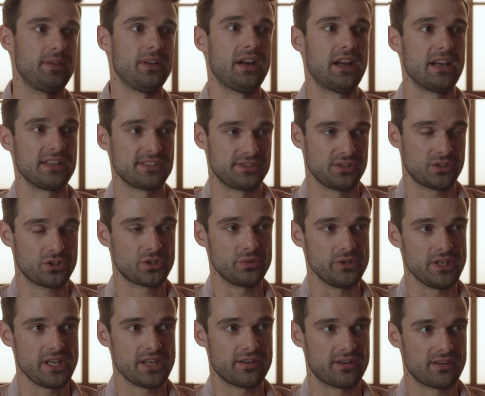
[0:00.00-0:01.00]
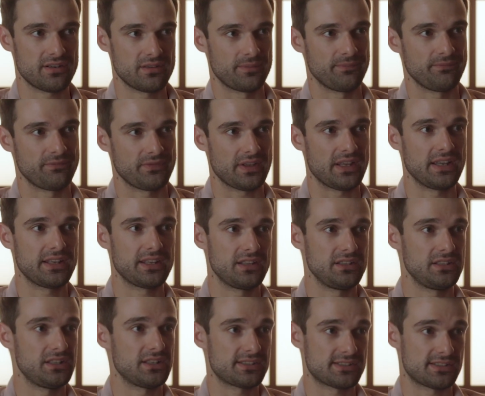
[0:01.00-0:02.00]
as the creator, I can
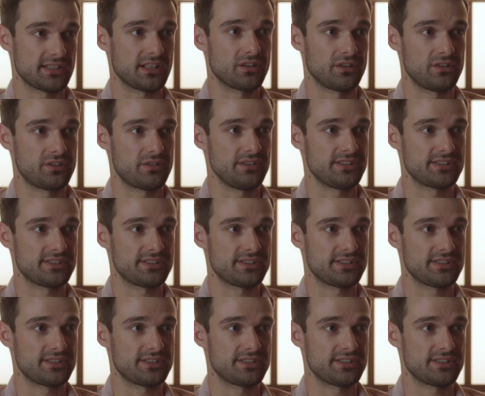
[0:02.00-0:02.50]
get secondary